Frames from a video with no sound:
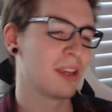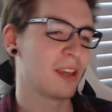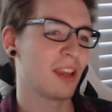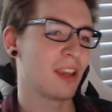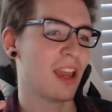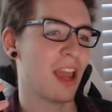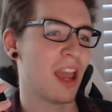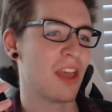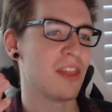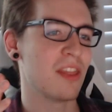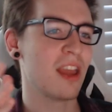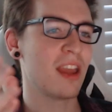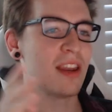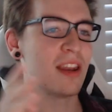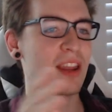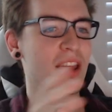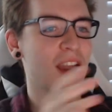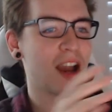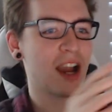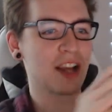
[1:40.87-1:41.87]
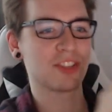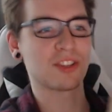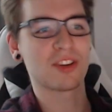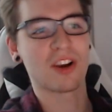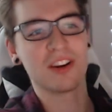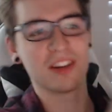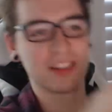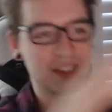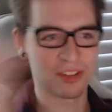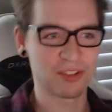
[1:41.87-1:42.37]
And then I
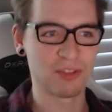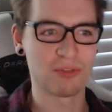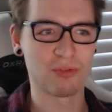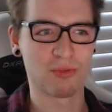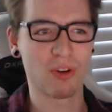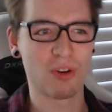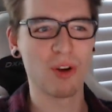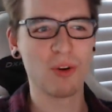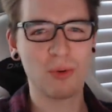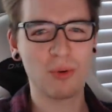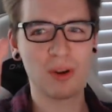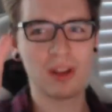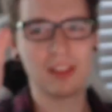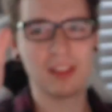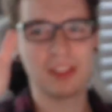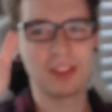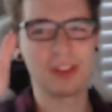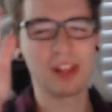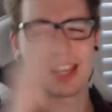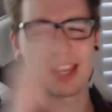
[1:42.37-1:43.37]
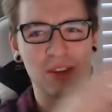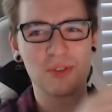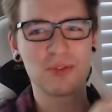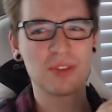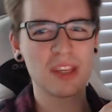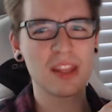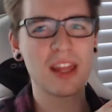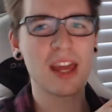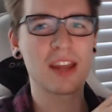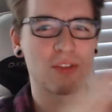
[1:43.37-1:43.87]
started to grow. Like, you
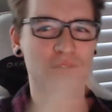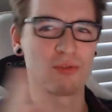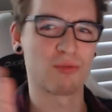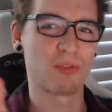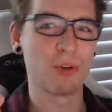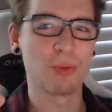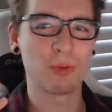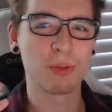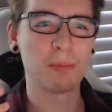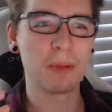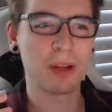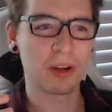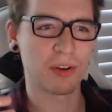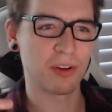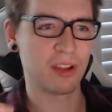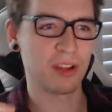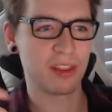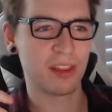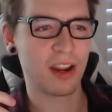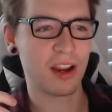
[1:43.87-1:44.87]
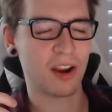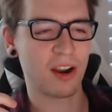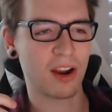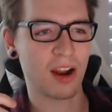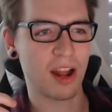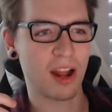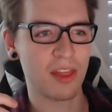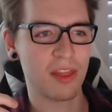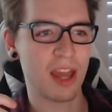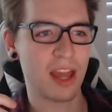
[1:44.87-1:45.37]
see that growth period there?
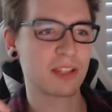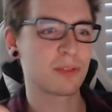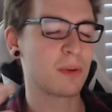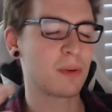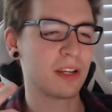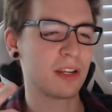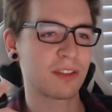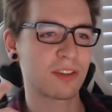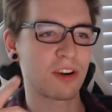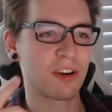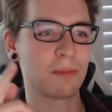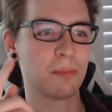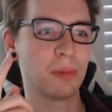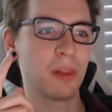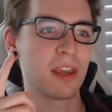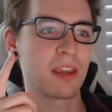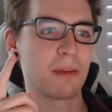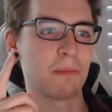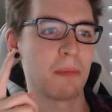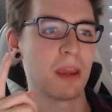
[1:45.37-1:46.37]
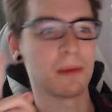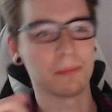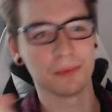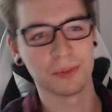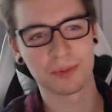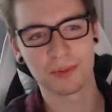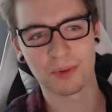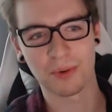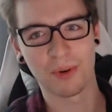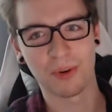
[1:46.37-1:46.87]
That's when I started playing
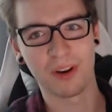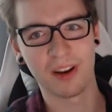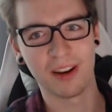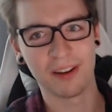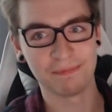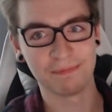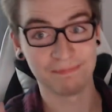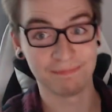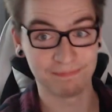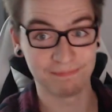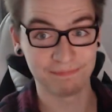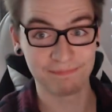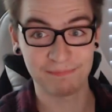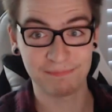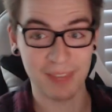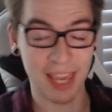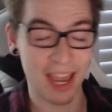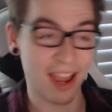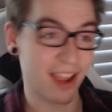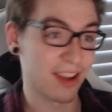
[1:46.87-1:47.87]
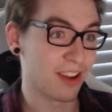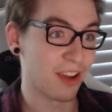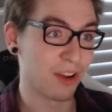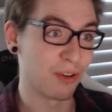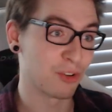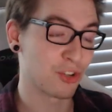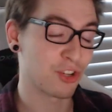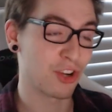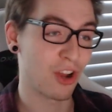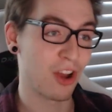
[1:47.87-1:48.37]
MapleStory. Yeah, I know,
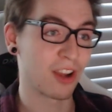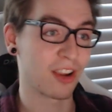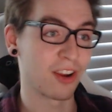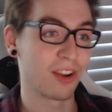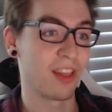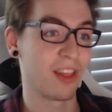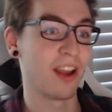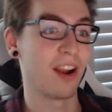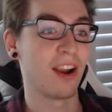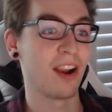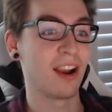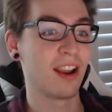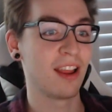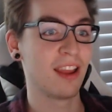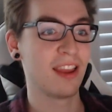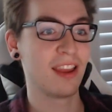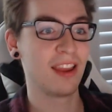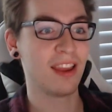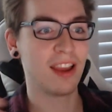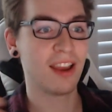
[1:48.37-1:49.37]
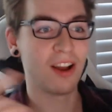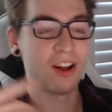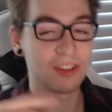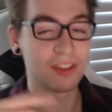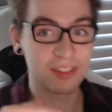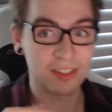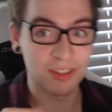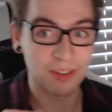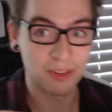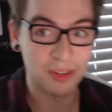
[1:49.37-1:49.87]
shocker there.
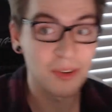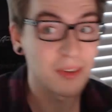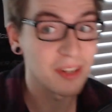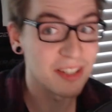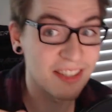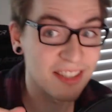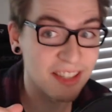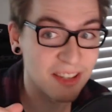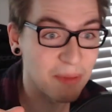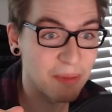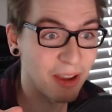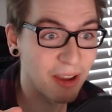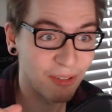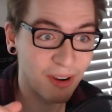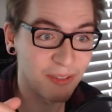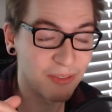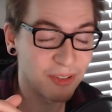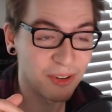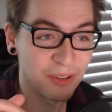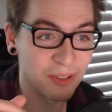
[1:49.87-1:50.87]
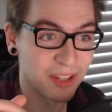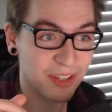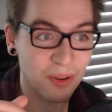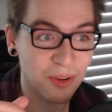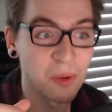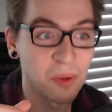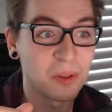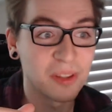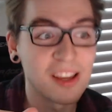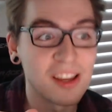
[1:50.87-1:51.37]
Also, you can see my revenue this
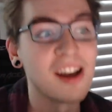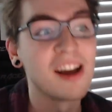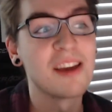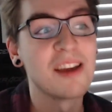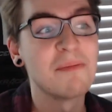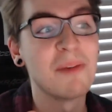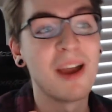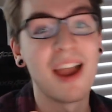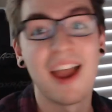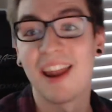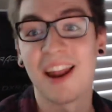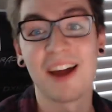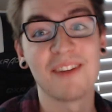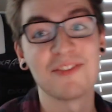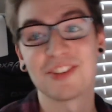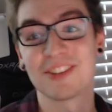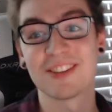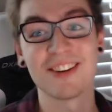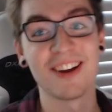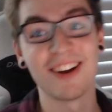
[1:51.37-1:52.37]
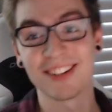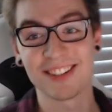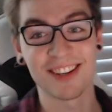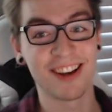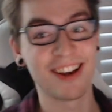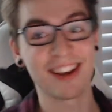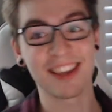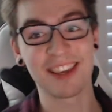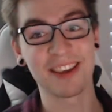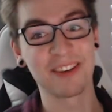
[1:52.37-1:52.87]
whole time, and I'm just not
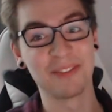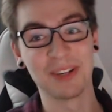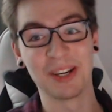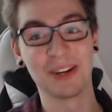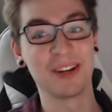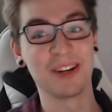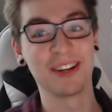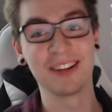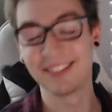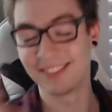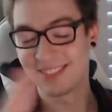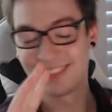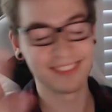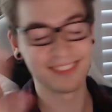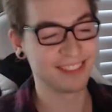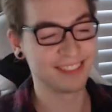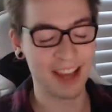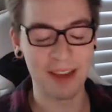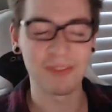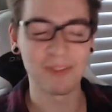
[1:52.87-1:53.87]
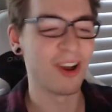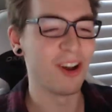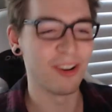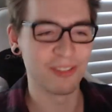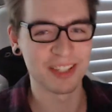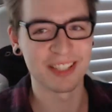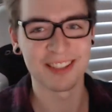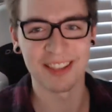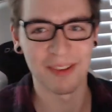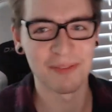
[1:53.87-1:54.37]
talking about it. I'm
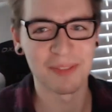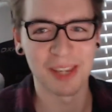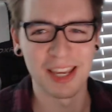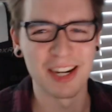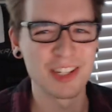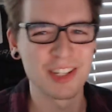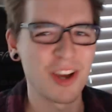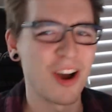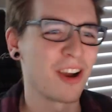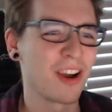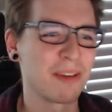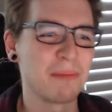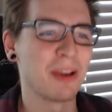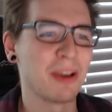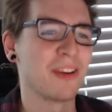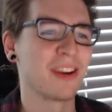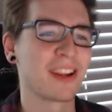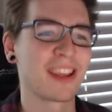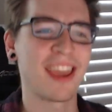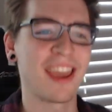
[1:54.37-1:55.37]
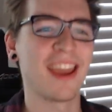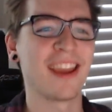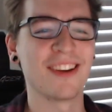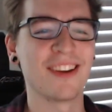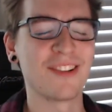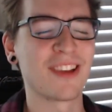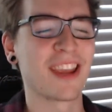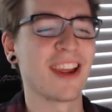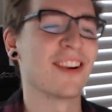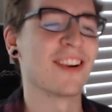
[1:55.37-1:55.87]
gonna talk about it, okay?
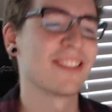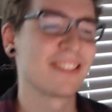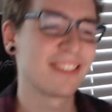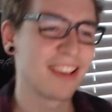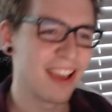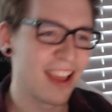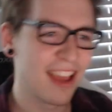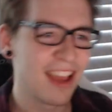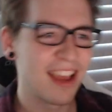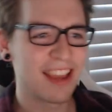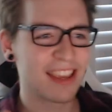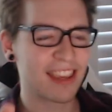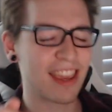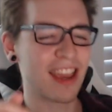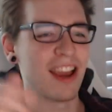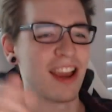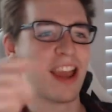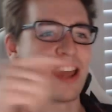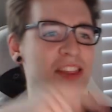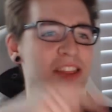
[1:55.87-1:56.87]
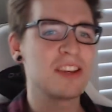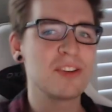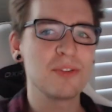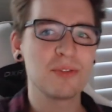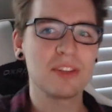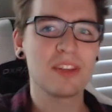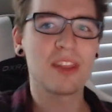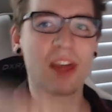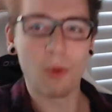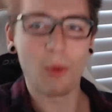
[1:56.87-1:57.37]
Who cares? Yeah, and then you
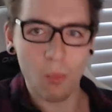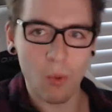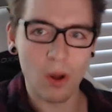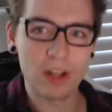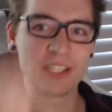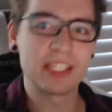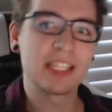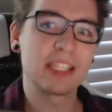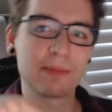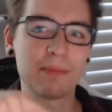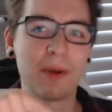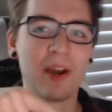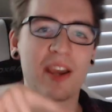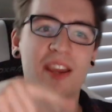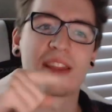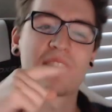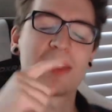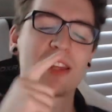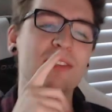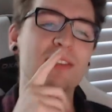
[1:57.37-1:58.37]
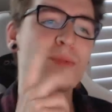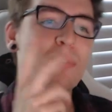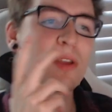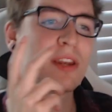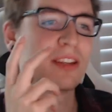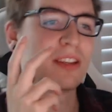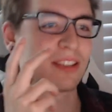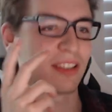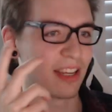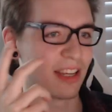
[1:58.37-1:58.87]
see that one spike. That's when
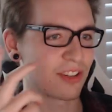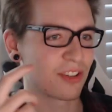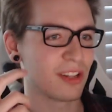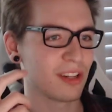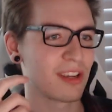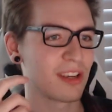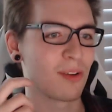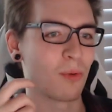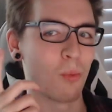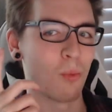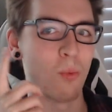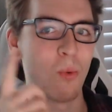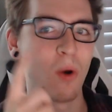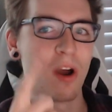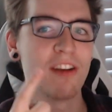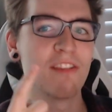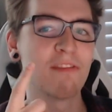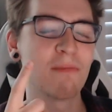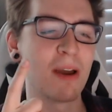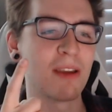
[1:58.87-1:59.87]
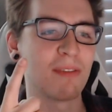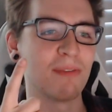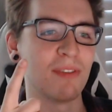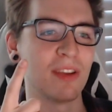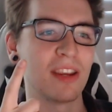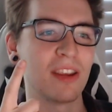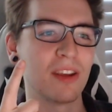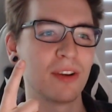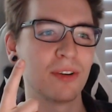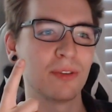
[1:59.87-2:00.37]
essentially one of my
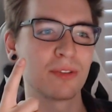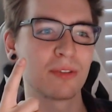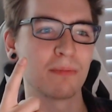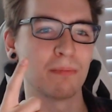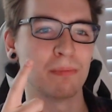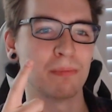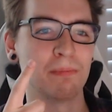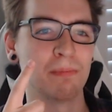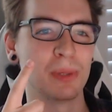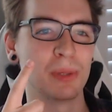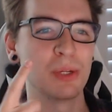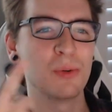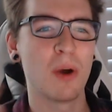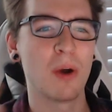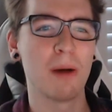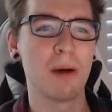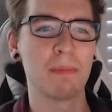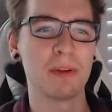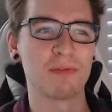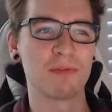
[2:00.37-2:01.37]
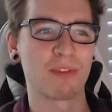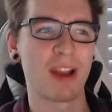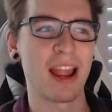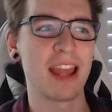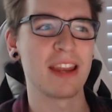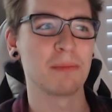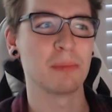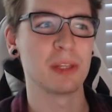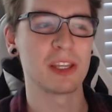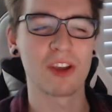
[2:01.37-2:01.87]
videos blew up and
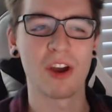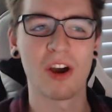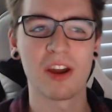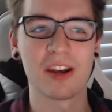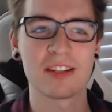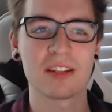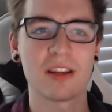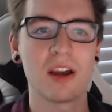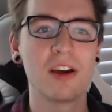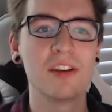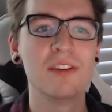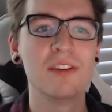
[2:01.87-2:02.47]
randomly got a ton of